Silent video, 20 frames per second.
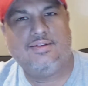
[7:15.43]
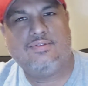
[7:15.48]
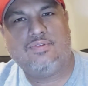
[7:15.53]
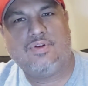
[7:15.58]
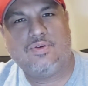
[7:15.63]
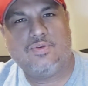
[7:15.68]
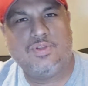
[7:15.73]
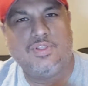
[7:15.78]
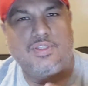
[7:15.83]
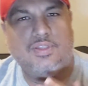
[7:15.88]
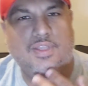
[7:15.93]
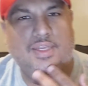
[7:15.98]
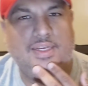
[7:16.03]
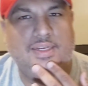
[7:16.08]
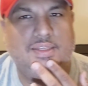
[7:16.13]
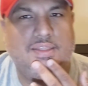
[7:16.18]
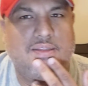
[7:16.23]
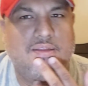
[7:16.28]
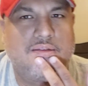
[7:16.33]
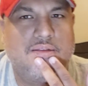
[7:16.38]
I really
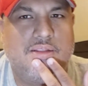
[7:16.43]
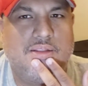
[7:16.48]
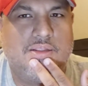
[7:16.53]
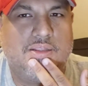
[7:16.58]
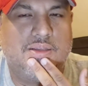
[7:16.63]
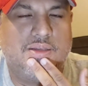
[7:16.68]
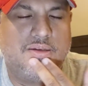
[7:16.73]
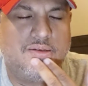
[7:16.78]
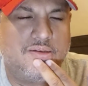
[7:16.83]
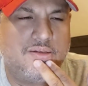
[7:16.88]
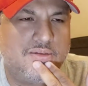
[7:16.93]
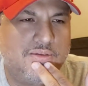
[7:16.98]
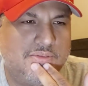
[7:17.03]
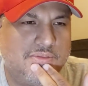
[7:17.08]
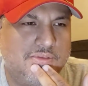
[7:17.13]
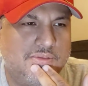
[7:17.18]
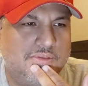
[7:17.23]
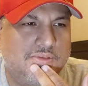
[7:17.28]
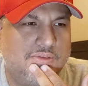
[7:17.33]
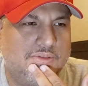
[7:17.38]
liked the
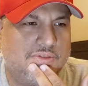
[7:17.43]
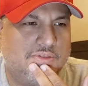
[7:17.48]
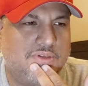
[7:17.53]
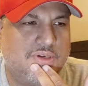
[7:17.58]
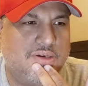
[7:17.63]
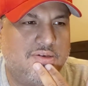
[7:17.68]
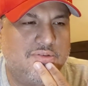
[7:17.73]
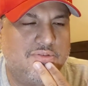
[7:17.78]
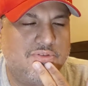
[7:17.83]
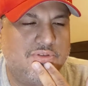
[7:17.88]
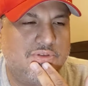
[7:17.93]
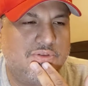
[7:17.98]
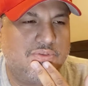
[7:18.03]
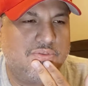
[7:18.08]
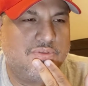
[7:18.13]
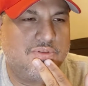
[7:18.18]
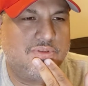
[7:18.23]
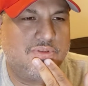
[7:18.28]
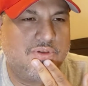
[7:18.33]
scare zones.